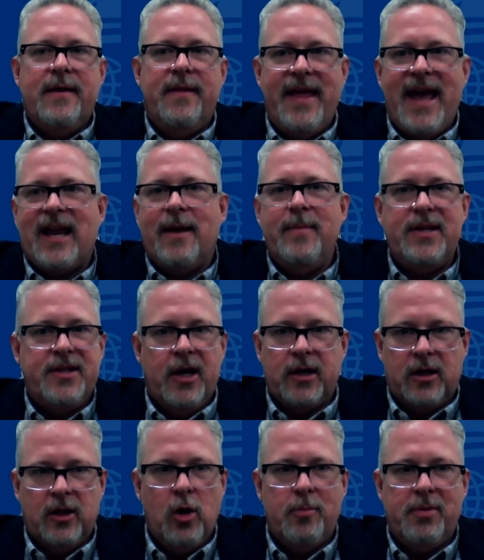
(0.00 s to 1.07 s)
that can be
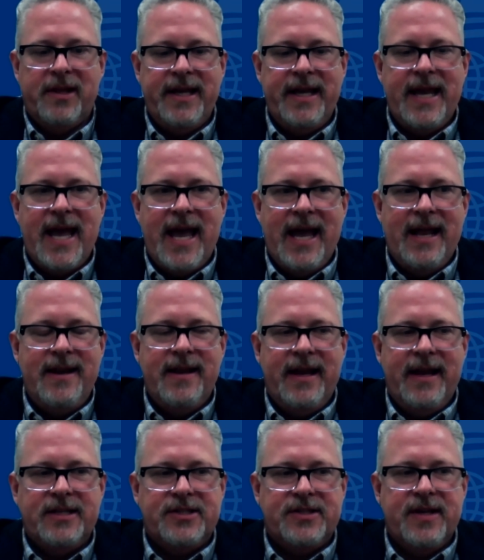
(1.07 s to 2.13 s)
done globally, and
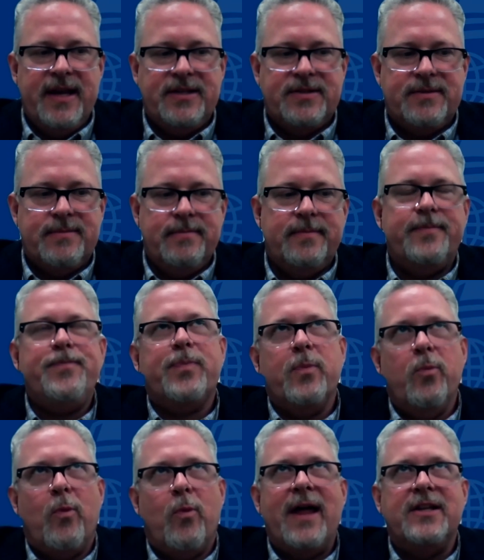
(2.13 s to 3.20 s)
it's it's
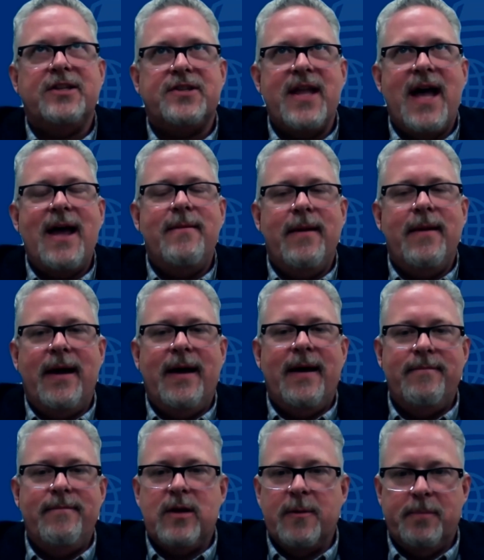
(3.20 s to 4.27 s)
while it's not
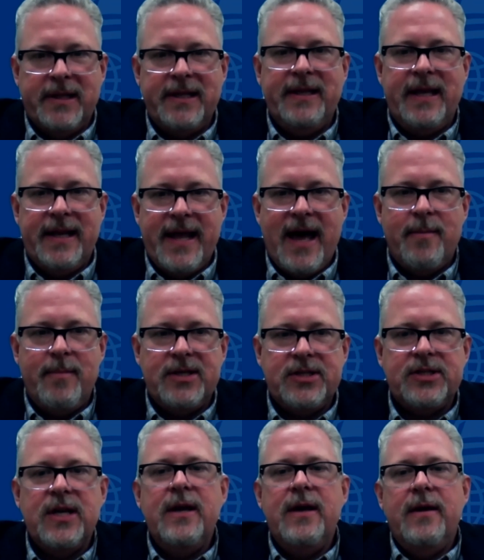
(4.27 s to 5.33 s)
uh, completely
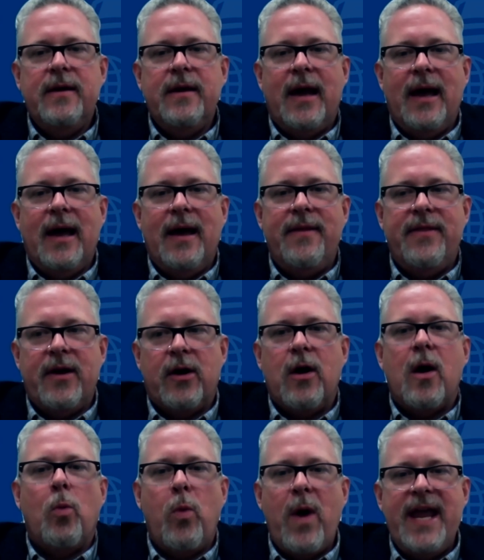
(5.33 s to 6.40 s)
anonymous. Uh, there
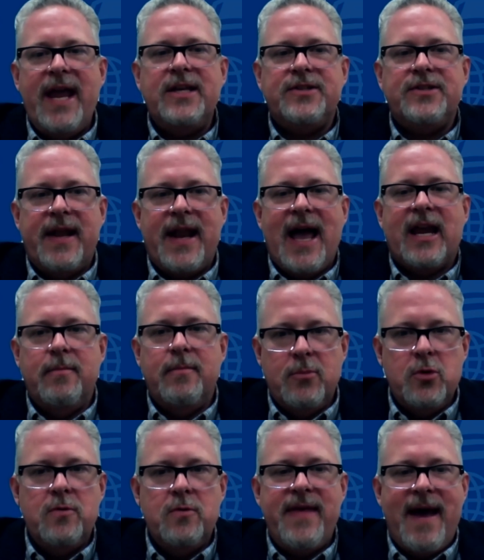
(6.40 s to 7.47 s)
are ways that I can
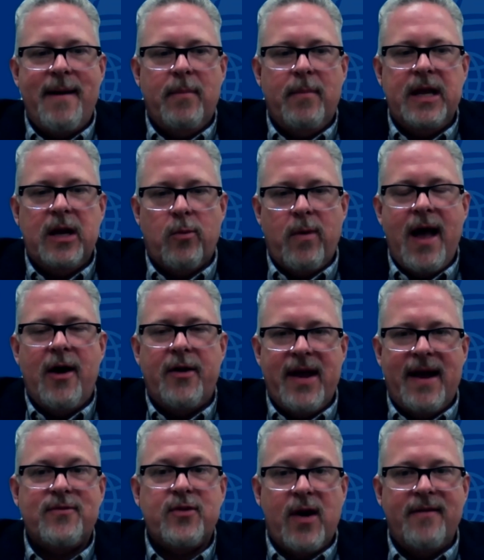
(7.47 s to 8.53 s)
move that money around
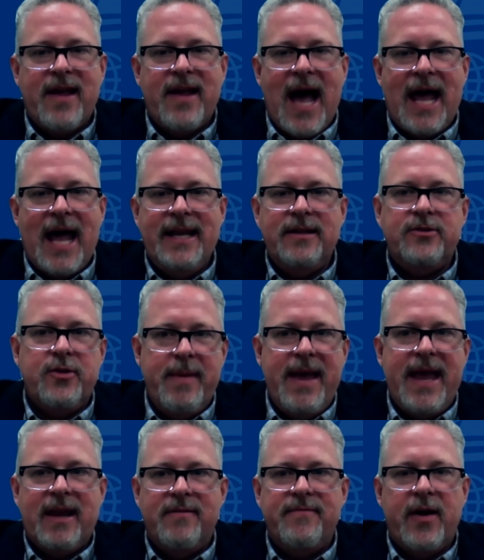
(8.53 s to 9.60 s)
after I've gotten it to
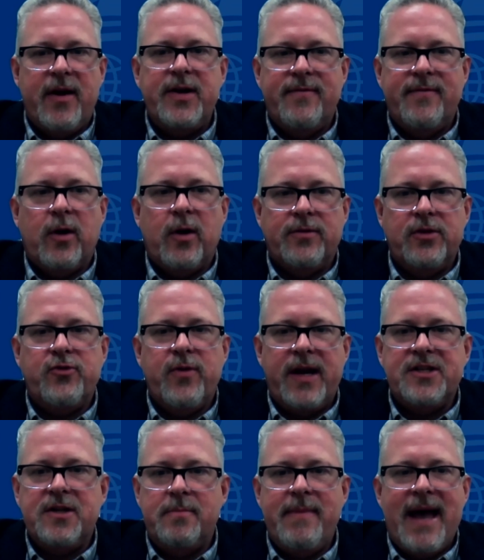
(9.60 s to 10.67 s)
make it very difficult to
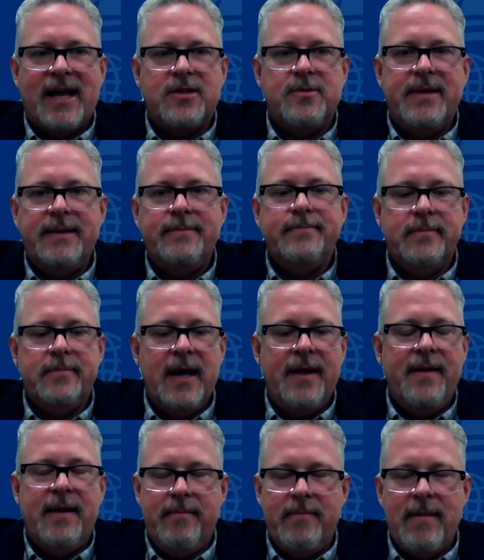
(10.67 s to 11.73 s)
trace it back to me.
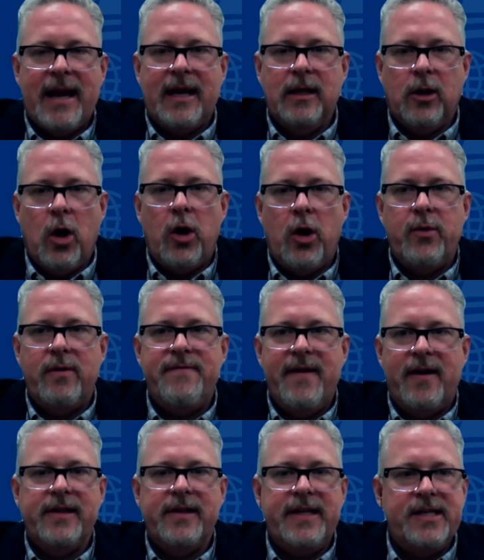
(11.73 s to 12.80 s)
And then right. I can launder it
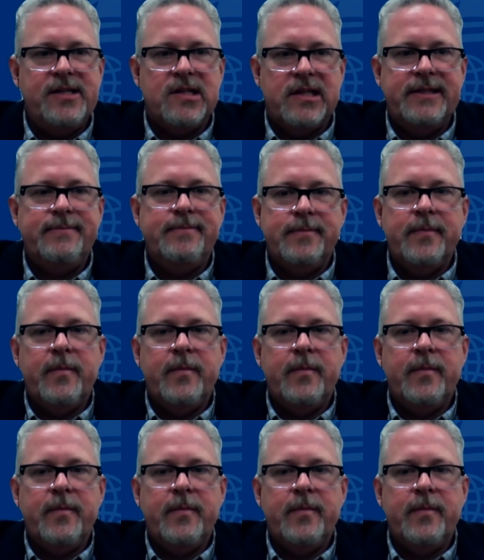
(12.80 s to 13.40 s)
fairly easily